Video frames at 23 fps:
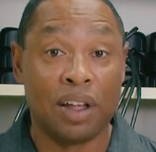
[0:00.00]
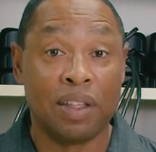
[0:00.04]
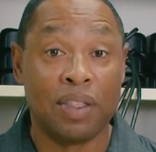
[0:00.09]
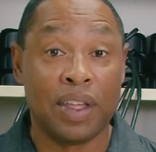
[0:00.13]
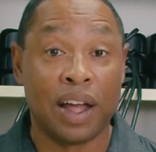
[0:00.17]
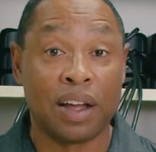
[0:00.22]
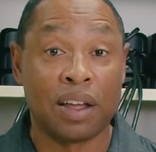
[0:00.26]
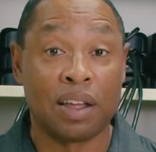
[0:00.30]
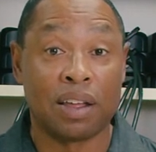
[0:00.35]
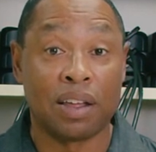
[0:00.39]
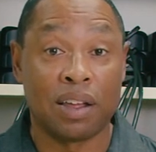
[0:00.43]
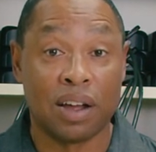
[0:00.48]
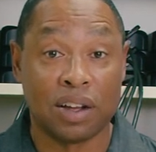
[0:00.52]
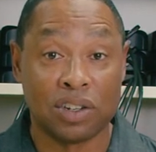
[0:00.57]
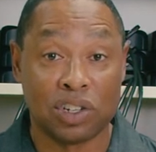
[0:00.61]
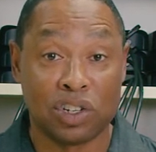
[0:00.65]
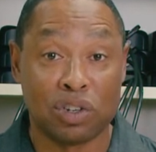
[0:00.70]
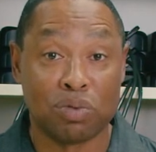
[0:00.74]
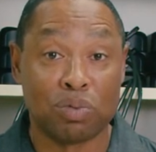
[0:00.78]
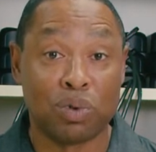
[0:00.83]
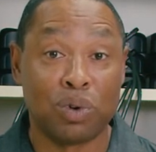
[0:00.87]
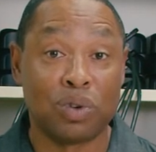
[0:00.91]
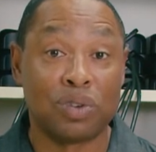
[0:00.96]
that
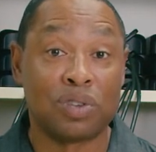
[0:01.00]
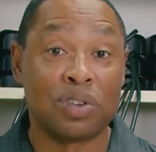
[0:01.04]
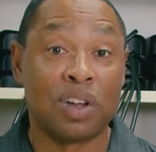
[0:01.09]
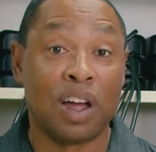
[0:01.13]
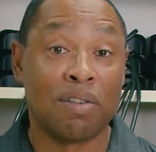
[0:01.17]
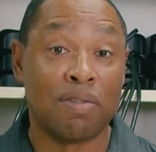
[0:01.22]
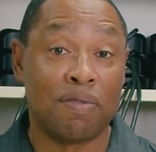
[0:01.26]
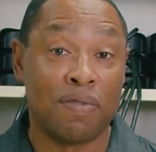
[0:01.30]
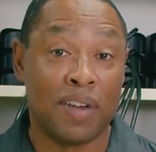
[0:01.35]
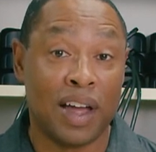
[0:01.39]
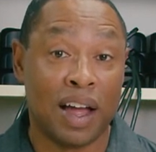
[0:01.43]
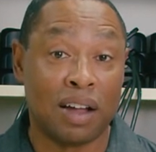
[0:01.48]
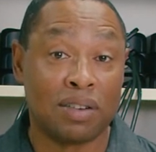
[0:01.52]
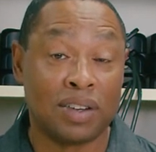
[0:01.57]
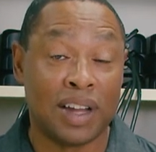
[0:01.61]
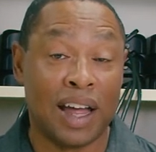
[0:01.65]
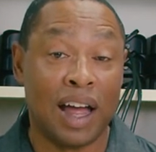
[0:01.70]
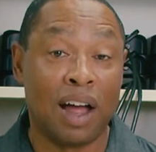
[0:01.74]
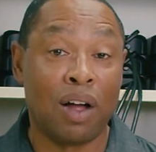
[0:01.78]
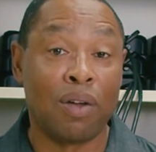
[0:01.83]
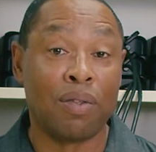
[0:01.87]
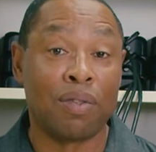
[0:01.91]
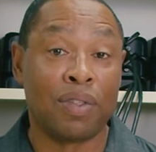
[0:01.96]
customers have found
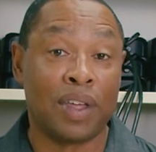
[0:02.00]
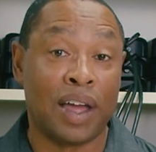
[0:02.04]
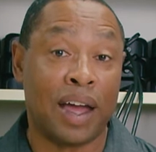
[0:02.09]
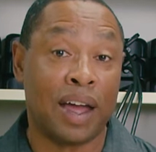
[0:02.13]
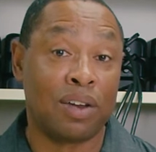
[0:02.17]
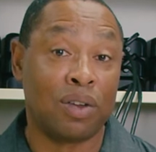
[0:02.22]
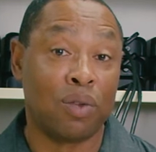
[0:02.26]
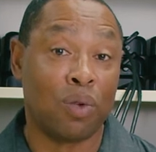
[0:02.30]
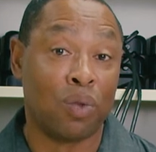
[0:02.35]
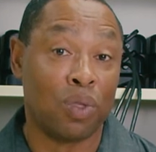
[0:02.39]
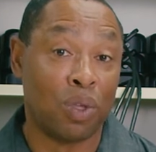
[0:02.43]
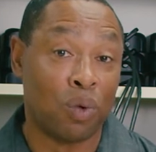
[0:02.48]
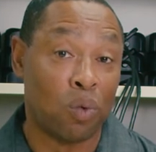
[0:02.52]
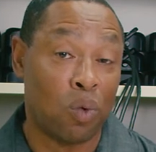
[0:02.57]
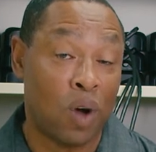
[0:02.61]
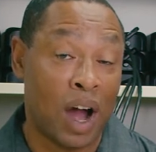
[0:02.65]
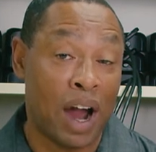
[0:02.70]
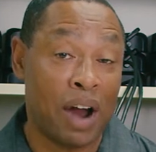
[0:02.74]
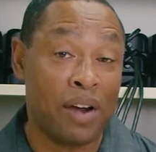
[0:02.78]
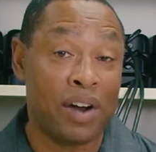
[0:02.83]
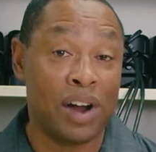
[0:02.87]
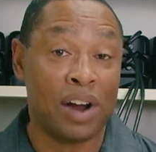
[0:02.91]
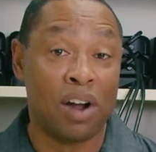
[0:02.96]
out that the
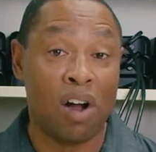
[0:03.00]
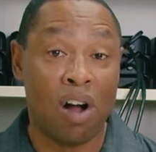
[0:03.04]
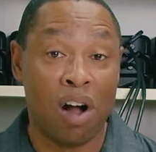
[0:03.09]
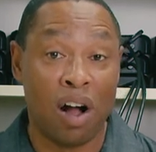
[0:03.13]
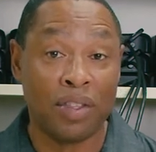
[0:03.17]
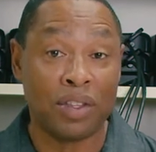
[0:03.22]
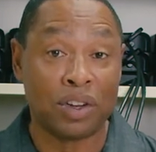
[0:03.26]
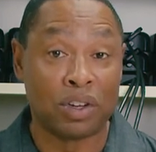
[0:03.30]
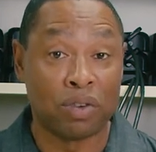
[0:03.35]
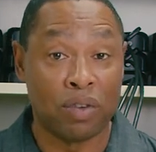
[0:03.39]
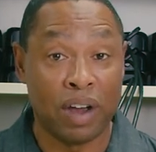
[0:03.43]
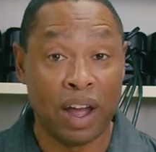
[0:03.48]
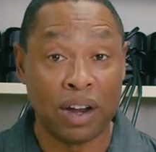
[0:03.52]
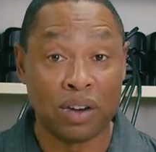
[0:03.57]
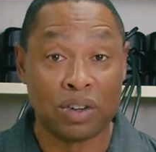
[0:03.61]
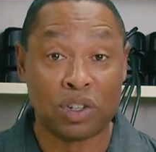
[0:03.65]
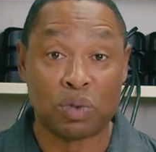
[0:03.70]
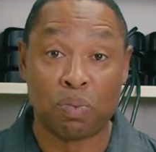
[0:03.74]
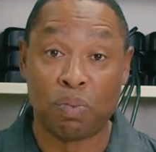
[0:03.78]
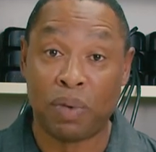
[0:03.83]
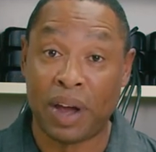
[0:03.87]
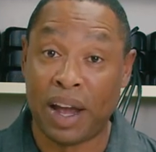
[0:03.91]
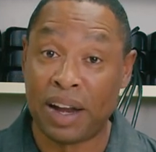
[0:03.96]
wiring on the
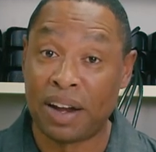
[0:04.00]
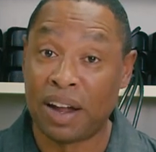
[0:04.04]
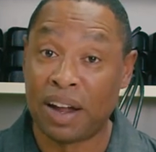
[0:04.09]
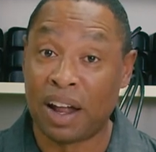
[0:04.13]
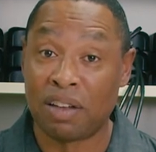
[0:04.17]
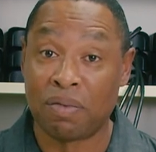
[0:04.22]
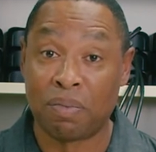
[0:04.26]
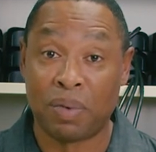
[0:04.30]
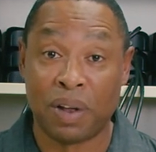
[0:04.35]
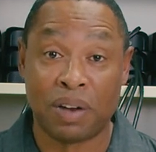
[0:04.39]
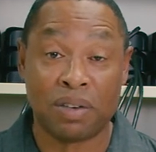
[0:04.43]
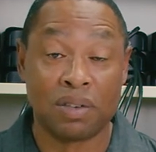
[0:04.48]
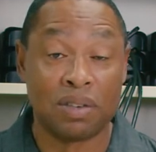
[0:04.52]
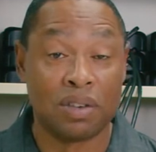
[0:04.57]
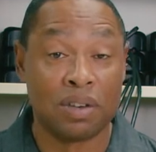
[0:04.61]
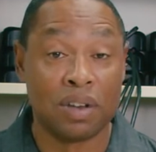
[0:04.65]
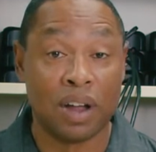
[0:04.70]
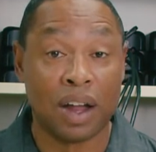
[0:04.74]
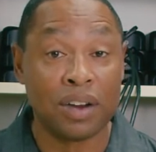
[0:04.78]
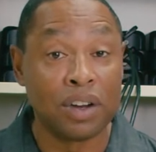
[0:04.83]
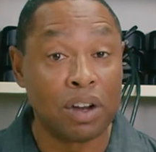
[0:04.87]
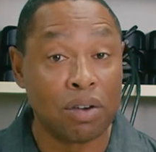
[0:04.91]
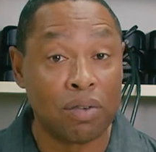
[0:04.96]
trailers may not have been
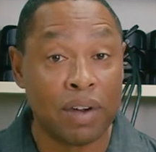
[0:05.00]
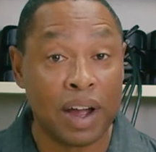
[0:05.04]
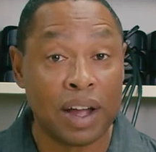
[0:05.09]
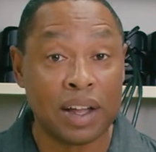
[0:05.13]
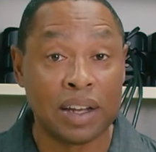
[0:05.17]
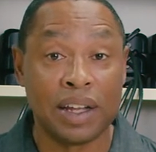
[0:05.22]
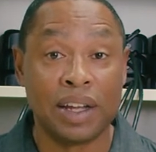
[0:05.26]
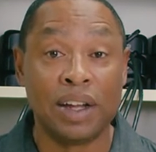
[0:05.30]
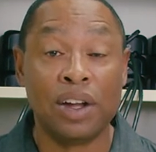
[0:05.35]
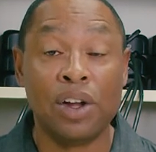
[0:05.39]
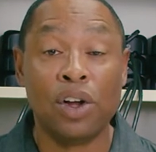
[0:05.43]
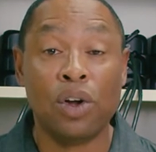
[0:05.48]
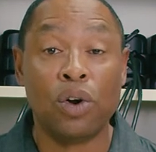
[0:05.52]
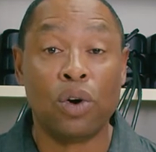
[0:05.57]
done correctly,